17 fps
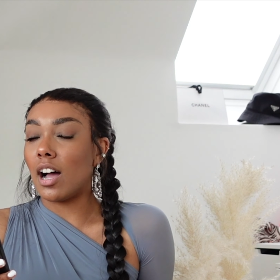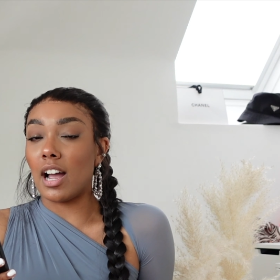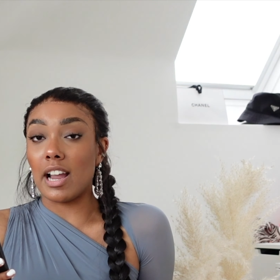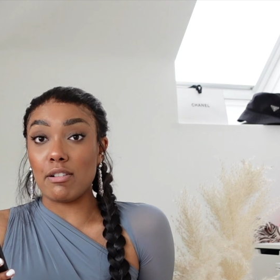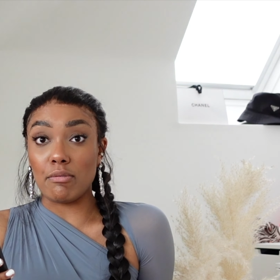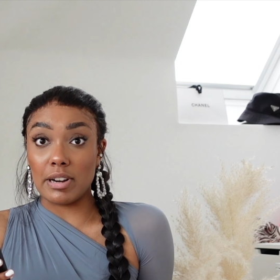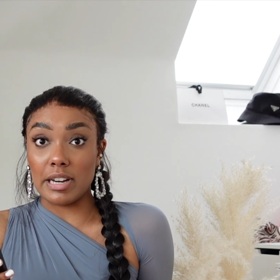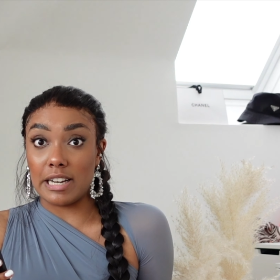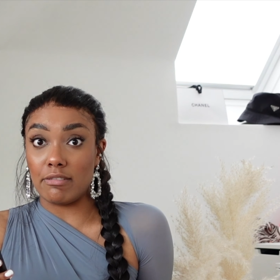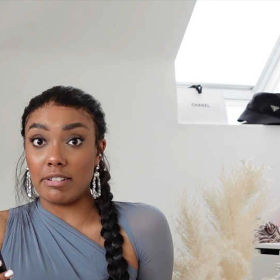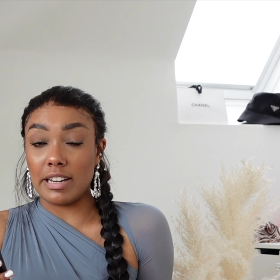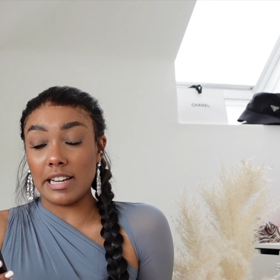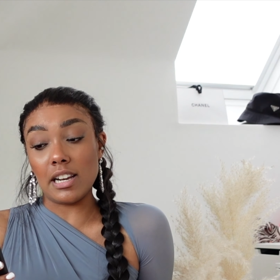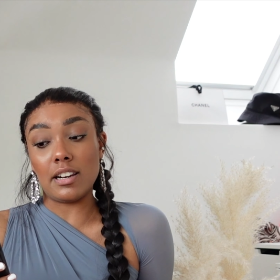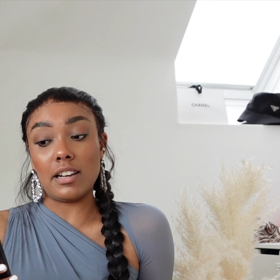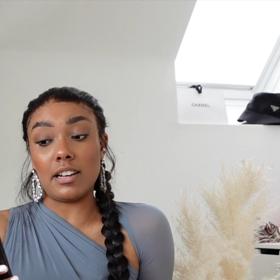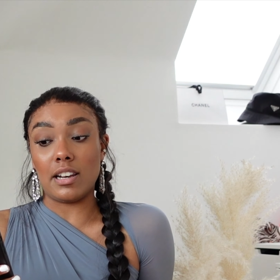I really,
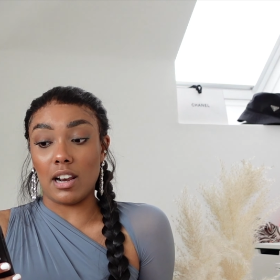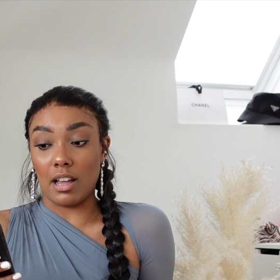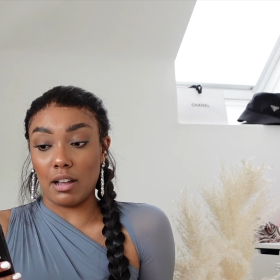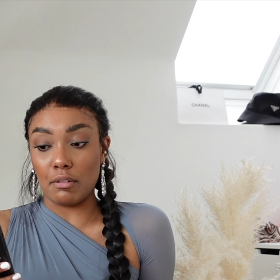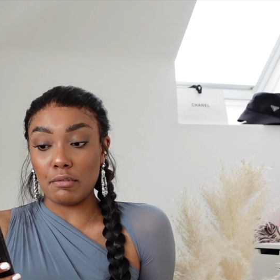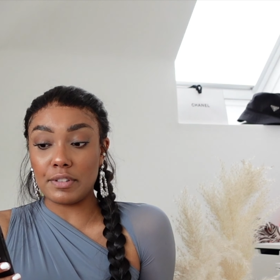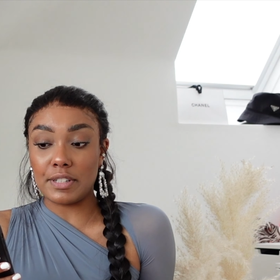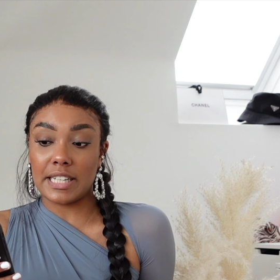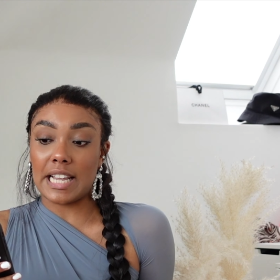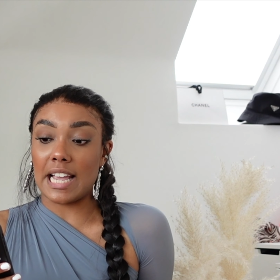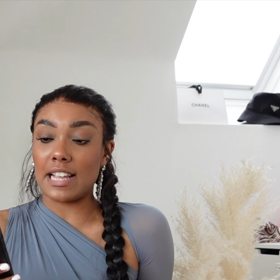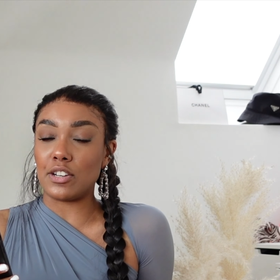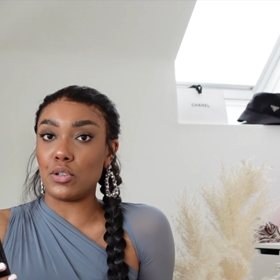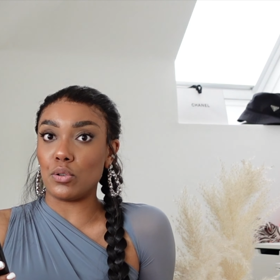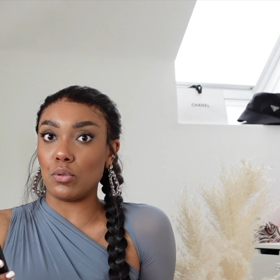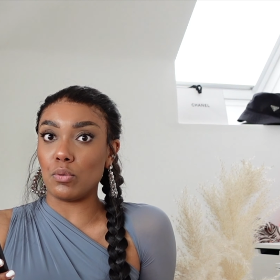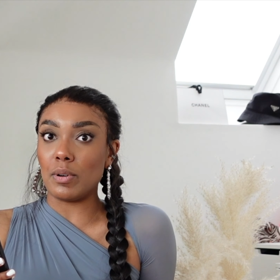really loved
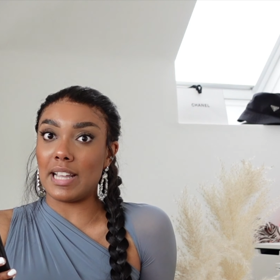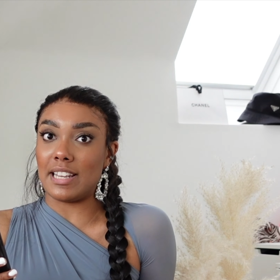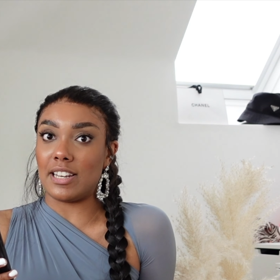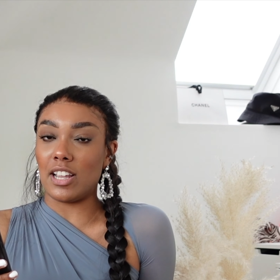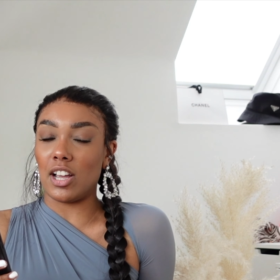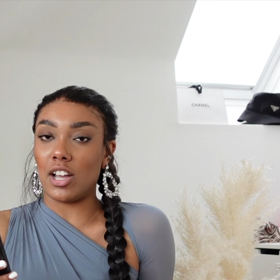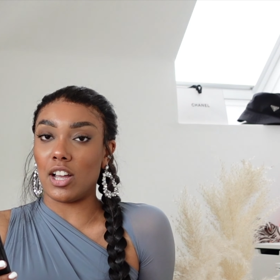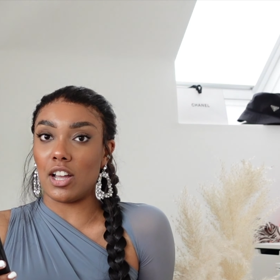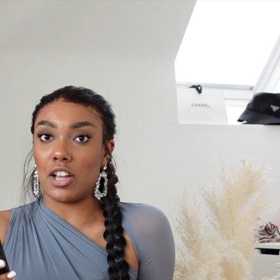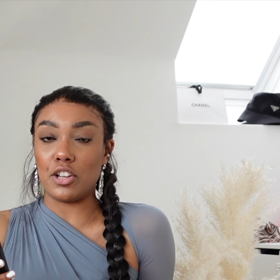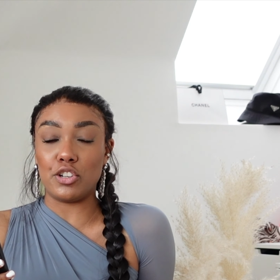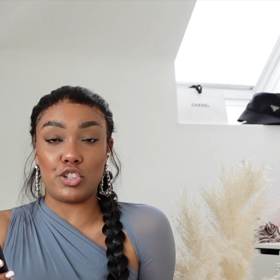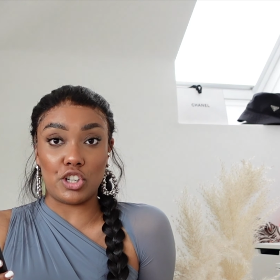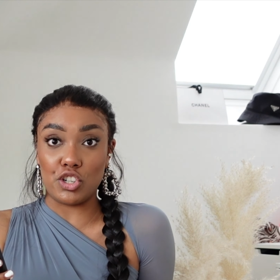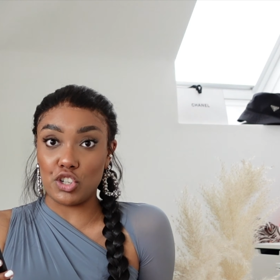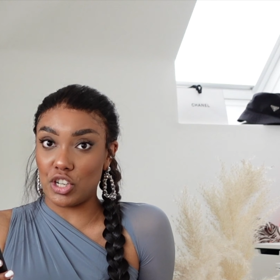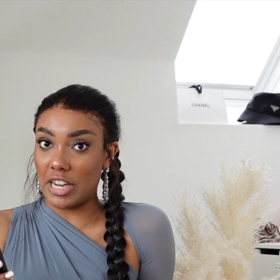Kendall in her
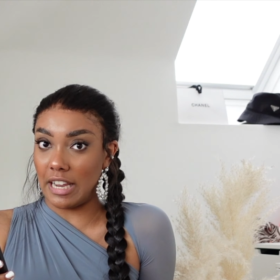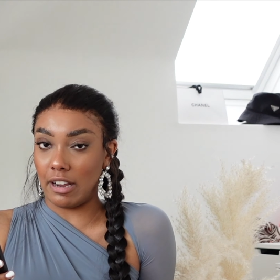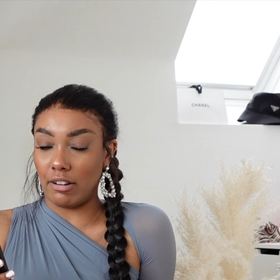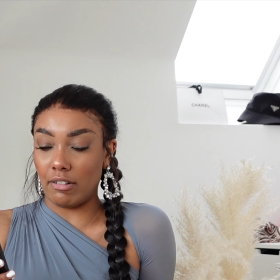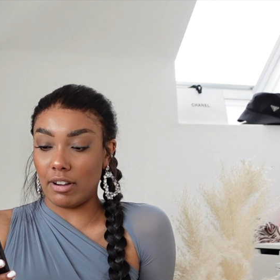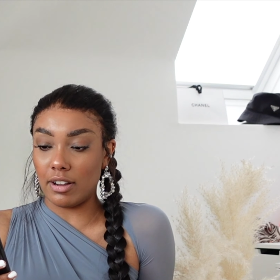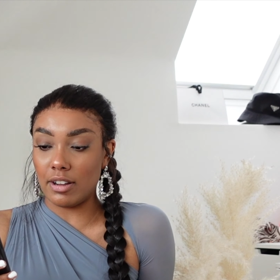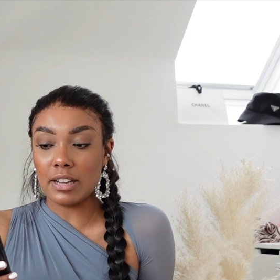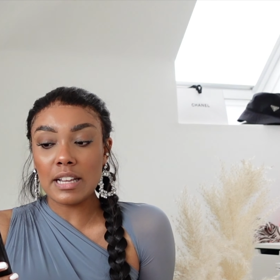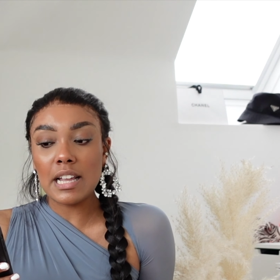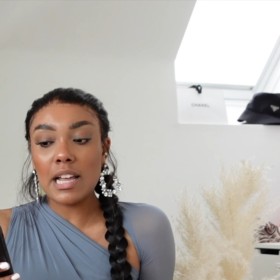ginger era,